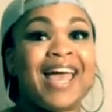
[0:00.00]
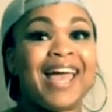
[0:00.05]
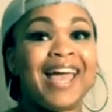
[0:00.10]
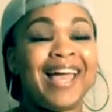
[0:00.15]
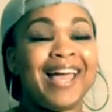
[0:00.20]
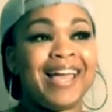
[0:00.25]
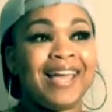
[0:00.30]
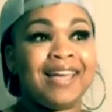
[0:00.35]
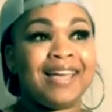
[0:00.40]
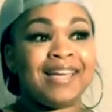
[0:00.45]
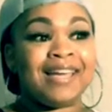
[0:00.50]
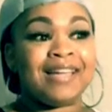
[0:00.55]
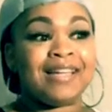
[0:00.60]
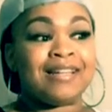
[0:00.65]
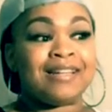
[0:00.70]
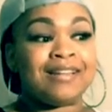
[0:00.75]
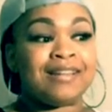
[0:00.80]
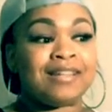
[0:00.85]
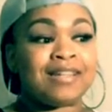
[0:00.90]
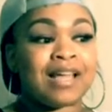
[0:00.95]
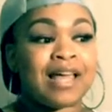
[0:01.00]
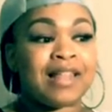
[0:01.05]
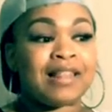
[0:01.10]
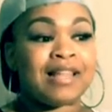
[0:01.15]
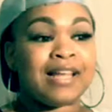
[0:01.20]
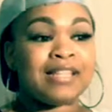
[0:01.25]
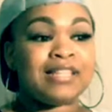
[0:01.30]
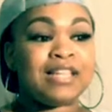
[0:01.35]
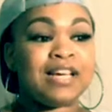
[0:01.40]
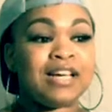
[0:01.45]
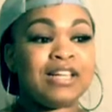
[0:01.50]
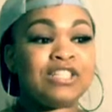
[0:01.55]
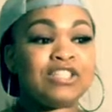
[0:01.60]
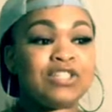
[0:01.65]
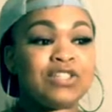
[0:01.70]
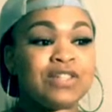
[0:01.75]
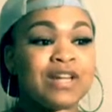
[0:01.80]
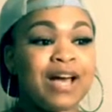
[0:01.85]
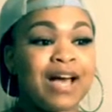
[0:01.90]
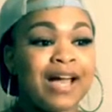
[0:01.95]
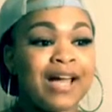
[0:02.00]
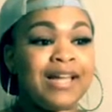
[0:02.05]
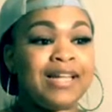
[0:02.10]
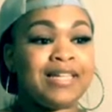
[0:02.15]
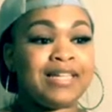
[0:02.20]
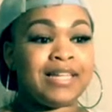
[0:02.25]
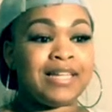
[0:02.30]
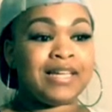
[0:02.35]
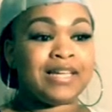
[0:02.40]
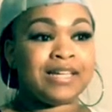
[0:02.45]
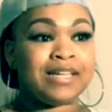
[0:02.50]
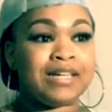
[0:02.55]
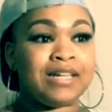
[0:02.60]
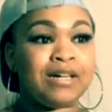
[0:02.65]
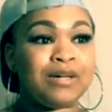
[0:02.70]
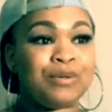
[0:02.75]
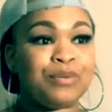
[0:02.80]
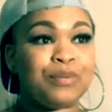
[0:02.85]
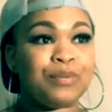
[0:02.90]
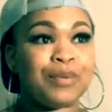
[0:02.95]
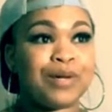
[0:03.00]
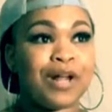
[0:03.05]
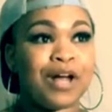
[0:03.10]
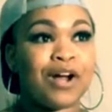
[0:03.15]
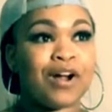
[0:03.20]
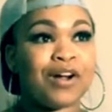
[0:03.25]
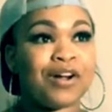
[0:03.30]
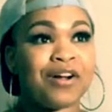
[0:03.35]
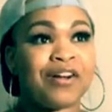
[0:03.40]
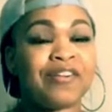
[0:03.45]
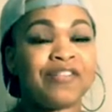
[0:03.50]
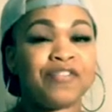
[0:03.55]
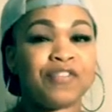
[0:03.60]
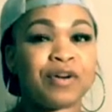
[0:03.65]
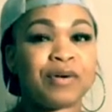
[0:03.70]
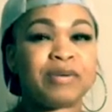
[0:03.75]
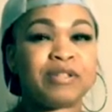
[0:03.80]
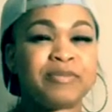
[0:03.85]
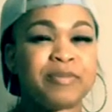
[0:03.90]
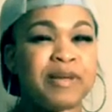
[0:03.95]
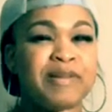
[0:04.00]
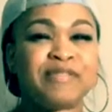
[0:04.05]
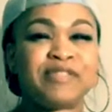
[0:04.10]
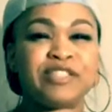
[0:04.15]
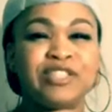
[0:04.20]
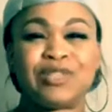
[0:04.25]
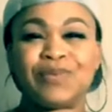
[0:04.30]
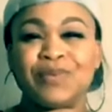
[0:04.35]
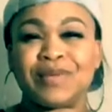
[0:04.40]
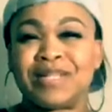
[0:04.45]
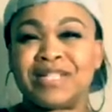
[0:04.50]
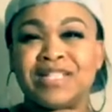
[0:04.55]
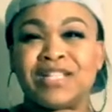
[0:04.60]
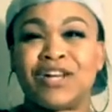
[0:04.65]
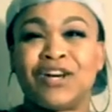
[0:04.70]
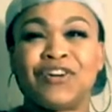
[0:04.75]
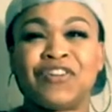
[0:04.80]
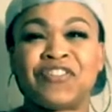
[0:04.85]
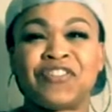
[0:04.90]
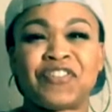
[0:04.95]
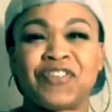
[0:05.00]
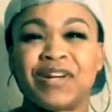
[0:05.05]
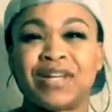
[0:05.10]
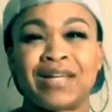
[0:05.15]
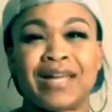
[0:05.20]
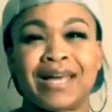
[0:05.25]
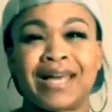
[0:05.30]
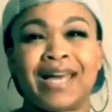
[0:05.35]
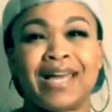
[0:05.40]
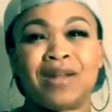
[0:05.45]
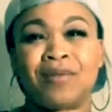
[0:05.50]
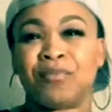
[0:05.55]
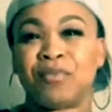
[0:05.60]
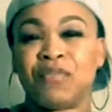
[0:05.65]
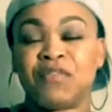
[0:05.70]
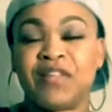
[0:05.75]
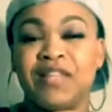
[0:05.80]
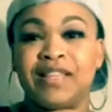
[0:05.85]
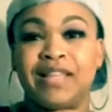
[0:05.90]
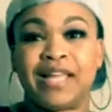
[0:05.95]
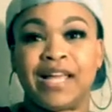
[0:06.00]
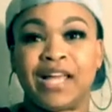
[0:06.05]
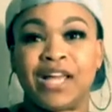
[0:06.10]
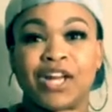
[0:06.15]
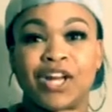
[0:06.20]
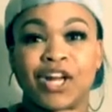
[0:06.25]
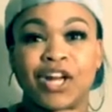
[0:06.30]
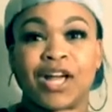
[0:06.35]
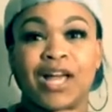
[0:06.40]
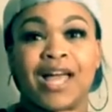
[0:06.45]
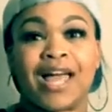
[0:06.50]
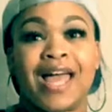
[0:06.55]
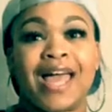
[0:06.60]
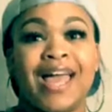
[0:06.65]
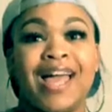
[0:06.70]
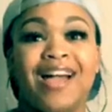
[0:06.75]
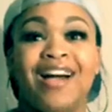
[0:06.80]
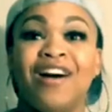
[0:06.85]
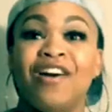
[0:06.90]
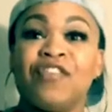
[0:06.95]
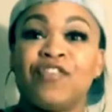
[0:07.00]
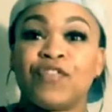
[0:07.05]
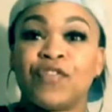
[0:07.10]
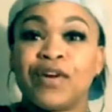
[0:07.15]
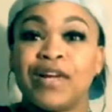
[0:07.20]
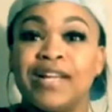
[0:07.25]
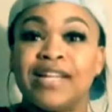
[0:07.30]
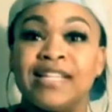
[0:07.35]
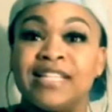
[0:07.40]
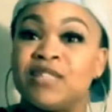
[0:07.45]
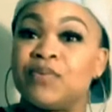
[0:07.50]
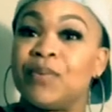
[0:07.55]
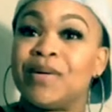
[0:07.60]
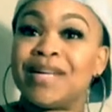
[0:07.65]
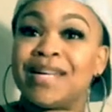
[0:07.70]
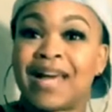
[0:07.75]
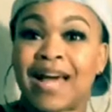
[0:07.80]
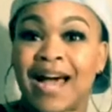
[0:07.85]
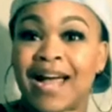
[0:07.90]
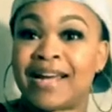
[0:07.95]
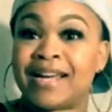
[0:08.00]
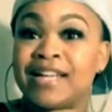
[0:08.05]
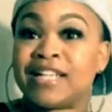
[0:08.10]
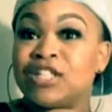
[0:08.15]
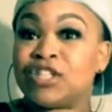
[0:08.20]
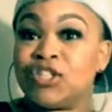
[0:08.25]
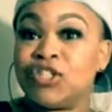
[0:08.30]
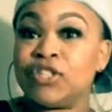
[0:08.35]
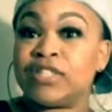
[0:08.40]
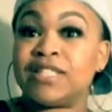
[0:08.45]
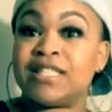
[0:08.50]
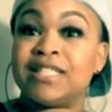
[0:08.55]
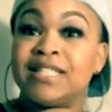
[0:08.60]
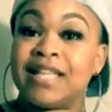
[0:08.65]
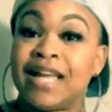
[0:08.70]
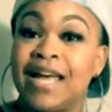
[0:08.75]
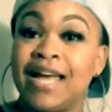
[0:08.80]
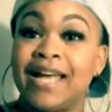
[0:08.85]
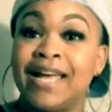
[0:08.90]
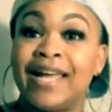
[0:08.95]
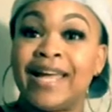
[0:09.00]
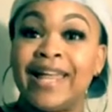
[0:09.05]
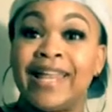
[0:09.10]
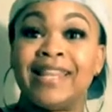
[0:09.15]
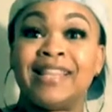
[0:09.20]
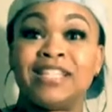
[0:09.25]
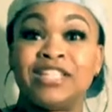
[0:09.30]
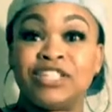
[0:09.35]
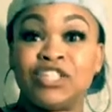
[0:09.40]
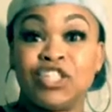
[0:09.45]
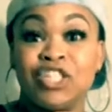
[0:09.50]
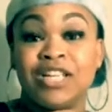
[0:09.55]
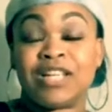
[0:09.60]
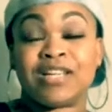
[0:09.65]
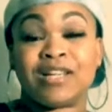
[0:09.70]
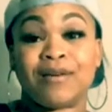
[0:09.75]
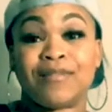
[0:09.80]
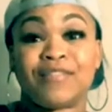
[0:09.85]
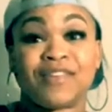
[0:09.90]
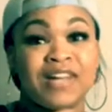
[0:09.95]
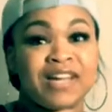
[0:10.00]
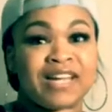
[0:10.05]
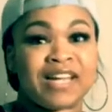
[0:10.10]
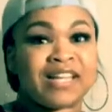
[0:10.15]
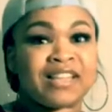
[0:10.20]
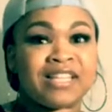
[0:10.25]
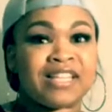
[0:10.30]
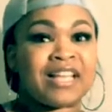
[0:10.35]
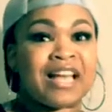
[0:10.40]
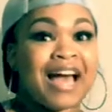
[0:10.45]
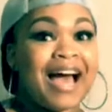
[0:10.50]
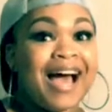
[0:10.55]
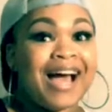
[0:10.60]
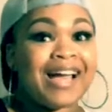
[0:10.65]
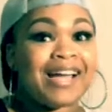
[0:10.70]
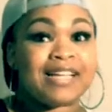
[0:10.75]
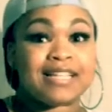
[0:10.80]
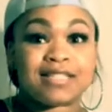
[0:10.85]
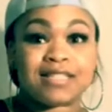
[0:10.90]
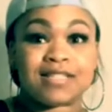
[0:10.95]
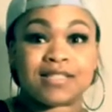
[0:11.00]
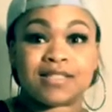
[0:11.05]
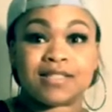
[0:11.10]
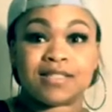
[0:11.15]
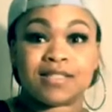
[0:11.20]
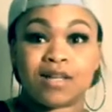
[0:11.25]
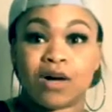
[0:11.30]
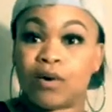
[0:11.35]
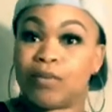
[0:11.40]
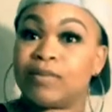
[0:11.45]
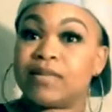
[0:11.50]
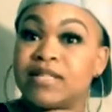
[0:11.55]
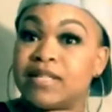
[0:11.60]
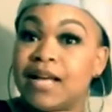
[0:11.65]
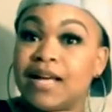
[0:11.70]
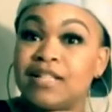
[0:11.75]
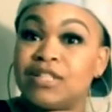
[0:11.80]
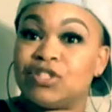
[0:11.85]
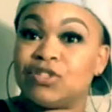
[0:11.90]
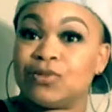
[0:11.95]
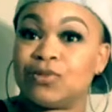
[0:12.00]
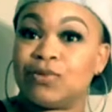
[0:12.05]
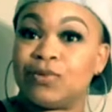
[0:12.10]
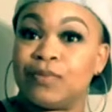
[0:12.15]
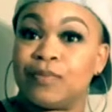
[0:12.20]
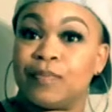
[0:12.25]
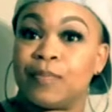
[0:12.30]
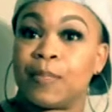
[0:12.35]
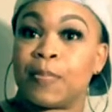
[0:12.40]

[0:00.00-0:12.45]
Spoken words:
and they touched on the idea when her and her friend was beefing. She ran into her friend like at a movie theater, and her friend is with a guy that she used to date, and she ended up finding out the guy is homosexual.